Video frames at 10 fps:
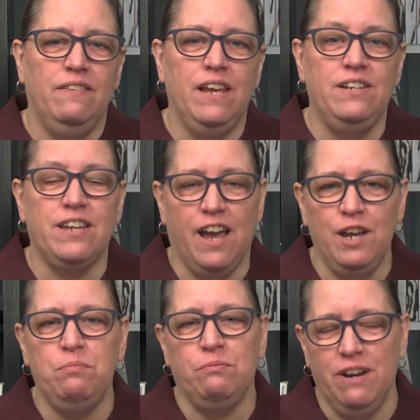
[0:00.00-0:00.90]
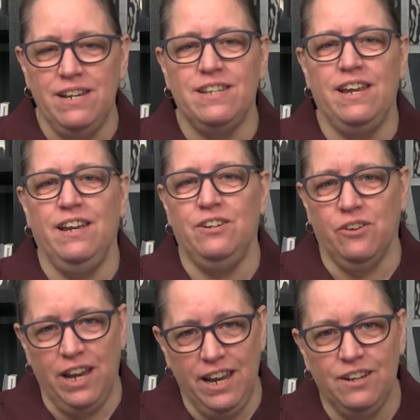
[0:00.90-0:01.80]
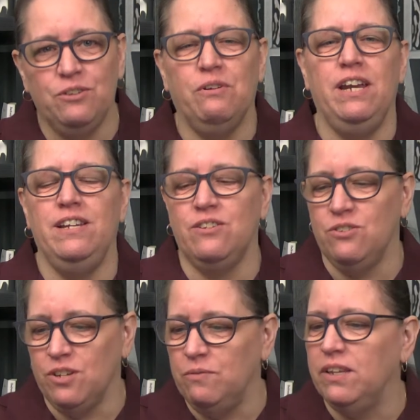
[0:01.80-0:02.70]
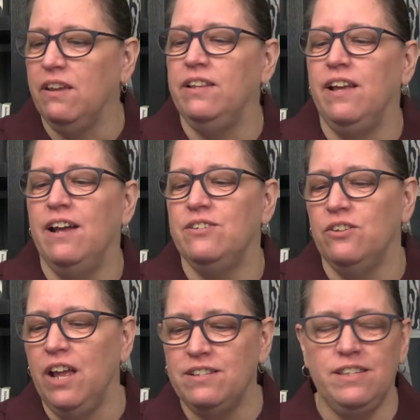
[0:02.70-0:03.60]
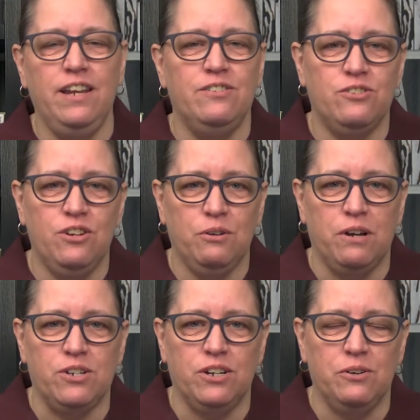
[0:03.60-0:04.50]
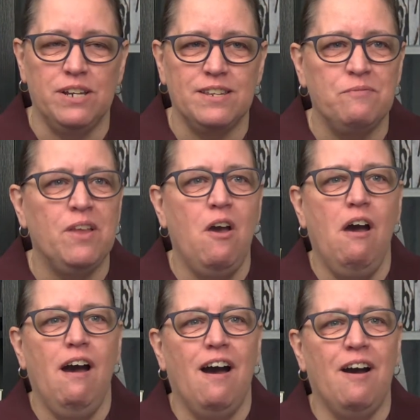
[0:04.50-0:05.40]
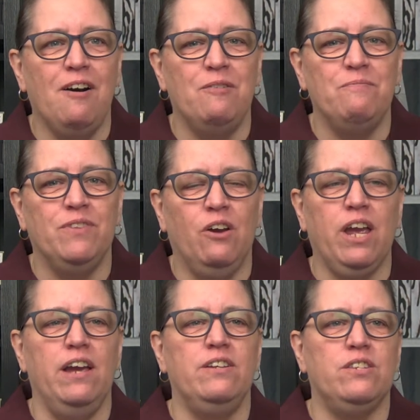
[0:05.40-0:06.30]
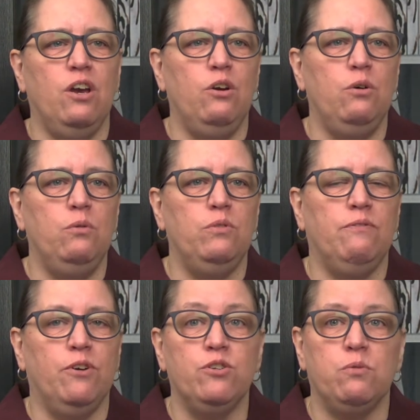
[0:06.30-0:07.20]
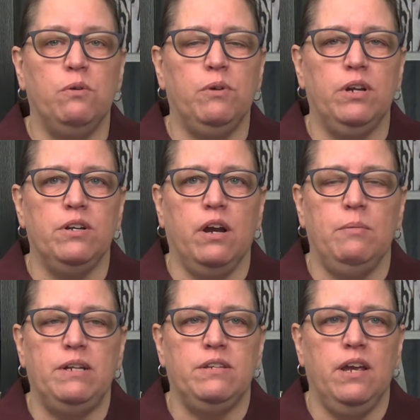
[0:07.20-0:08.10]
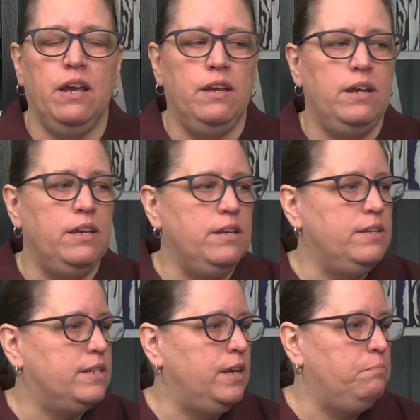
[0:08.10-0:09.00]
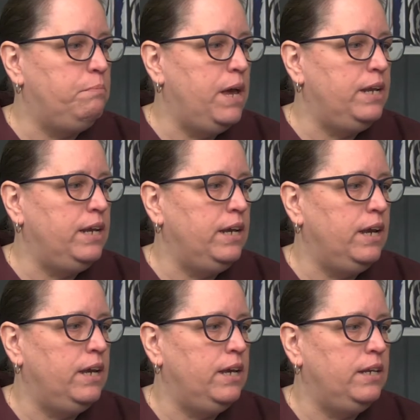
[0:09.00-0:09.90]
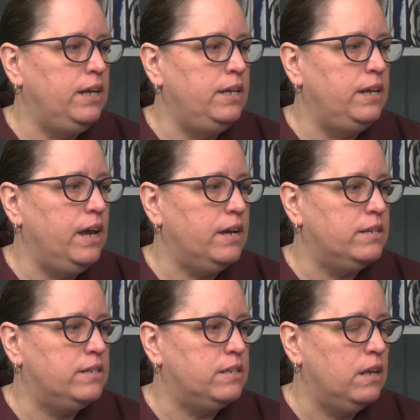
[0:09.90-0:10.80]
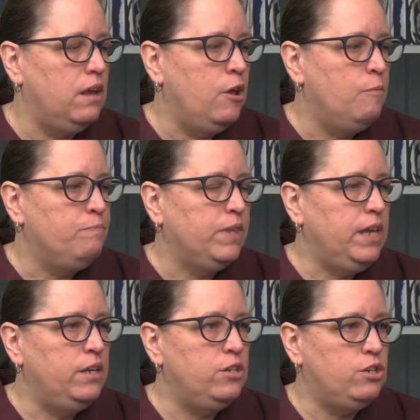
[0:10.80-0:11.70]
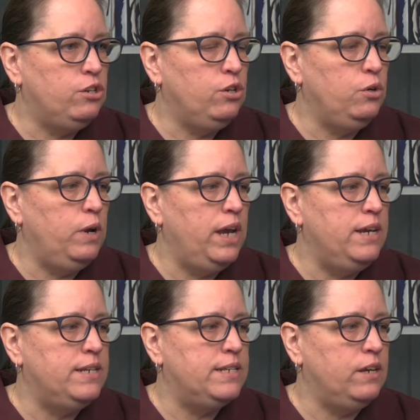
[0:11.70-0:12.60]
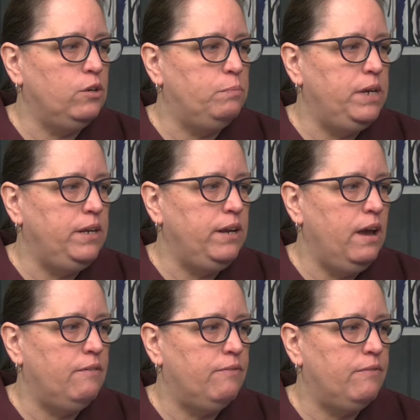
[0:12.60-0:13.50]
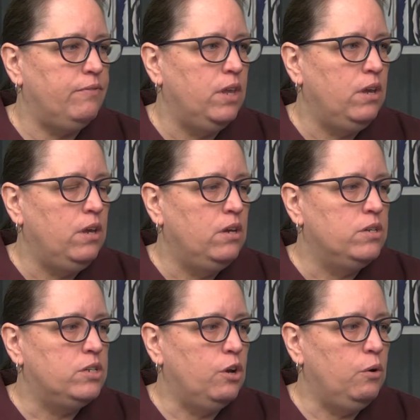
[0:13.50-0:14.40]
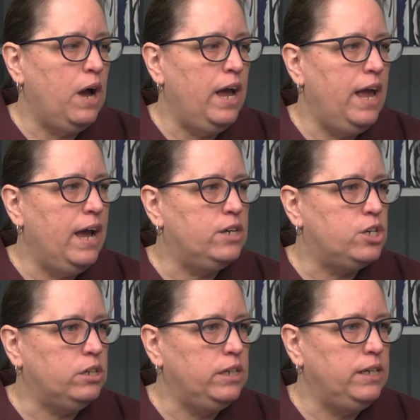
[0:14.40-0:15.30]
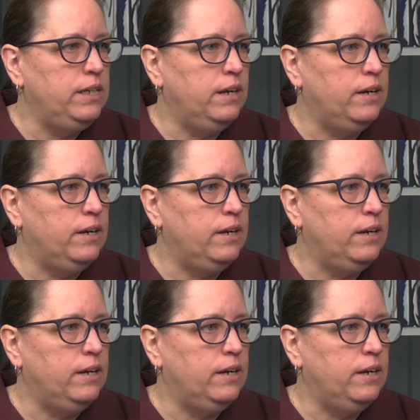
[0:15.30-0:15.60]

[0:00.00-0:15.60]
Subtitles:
type raise hand or hand raised or something like that. So that's the answer to your question, Chris. Okay, so the first one we're going to talk about today is embedding an index into a single PDF. So I actually